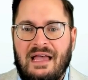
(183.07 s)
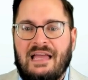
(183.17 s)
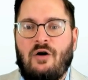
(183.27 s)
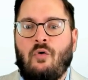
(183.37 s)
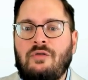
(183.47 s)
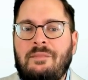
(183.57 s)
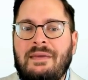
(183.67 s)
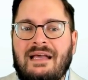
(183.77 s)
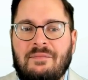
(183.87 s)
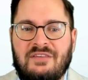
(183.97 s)
it only
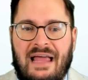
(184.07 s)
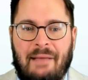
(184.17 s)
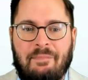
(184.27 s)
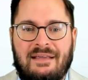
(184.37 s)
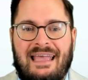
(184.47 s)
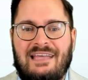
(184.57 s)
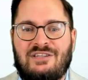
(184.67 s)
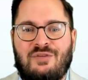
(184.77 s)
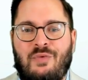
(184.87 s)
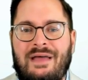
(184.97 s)
becomes an
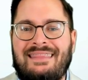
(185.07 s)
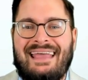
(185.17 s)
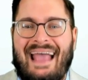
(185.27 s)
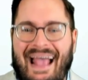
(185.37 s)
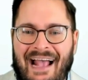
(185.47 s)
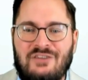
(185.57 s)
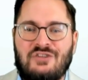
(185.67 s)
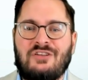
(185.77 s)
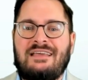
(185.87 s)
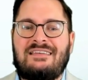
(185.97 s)
application when they
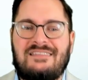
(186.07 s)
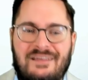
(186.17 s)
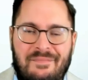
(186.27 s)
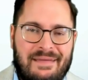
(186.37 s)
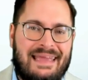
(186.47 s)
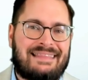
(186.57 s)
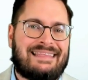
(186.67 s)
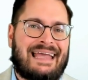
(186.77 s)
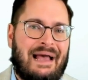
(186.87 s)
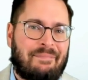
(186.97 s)
actually submit
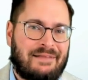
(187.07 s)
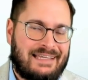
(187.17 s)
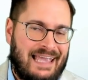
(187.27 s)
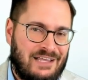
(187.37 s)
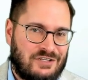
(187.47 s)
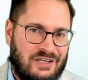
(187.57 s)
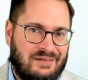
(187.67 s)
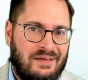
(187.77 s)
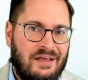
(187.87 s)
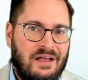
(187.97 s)
the application.
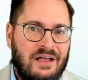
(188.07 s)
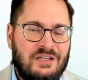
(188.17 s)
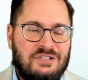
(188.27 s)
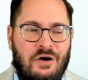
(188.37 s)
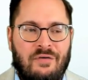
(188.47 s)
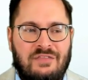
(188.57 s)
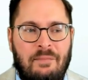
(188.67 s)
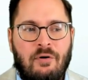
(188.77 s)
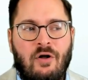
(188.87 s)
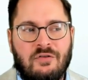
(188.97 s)
So if they
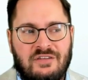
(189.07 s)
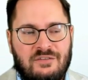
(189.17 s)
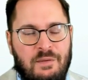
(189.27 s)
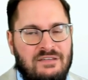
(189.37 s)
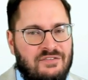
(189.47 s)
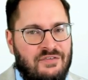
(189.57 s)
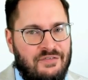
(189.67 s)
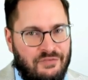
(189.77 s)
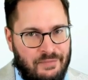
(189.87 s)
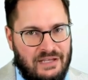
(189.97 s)
put all 6 pieces of
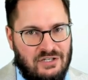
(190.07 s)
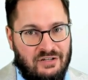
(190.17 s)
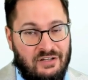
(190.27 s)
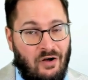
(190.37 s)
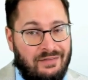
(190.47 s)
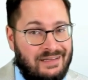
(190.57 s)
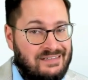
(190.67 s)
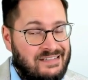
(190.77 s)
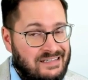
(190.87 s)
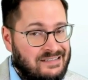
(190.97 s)
information on the online
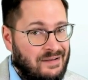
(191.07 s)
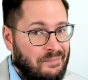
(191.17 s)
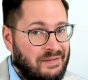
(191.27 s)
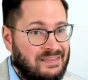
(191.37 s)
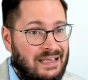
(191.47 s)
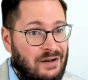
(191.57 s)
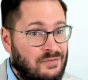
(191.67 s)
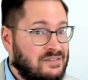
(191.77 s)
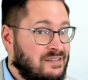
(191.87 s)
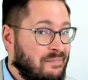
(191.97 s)
system, but they
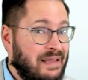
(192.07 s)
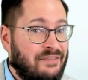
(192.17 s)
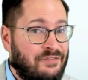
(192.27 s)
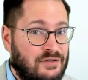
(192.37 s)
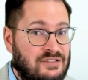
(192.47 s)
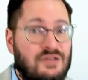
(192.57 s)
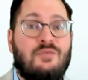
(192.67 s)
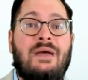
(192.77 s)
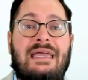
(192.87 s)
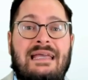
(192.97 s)
don't submit it for 2
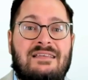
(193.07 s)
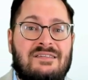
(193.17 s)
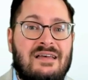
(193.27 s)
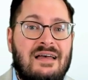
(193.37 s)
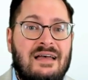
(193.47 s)
weeks,